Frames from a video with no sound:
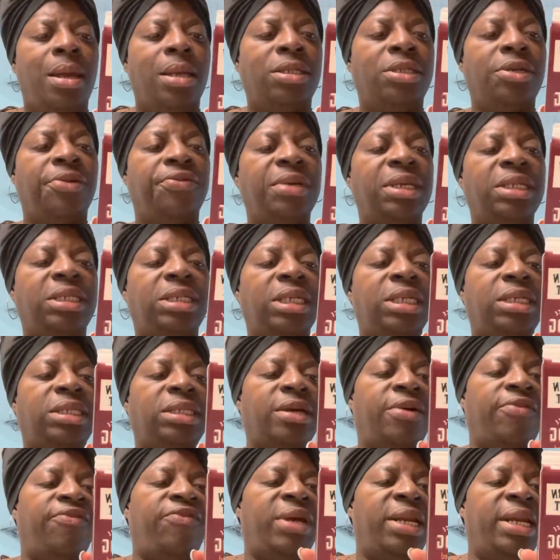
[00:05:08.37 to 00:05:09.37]
So this is
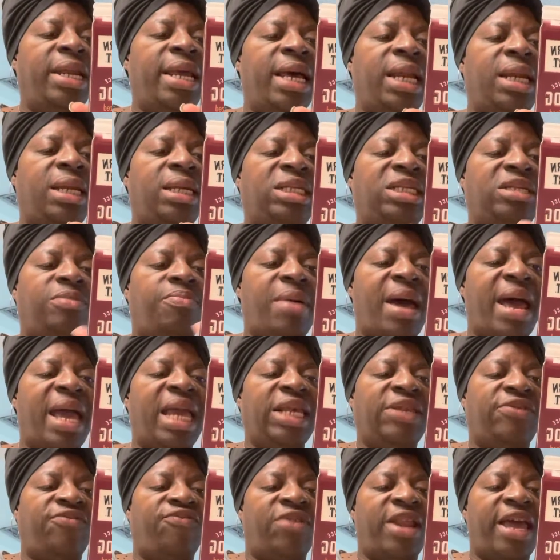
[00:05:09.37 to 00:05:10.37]
the vanilla
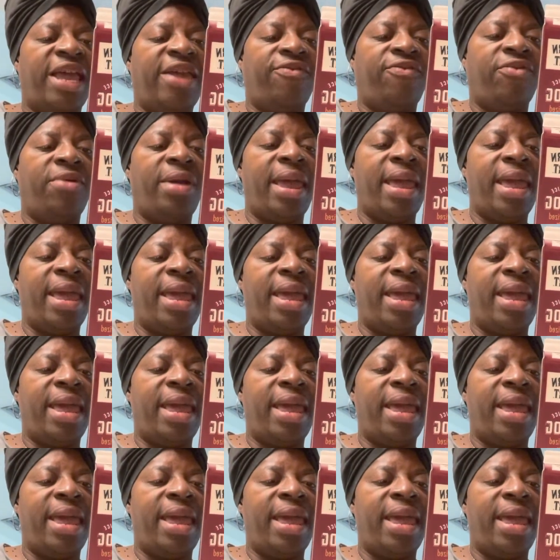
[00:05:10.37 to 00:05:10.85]
spice flavor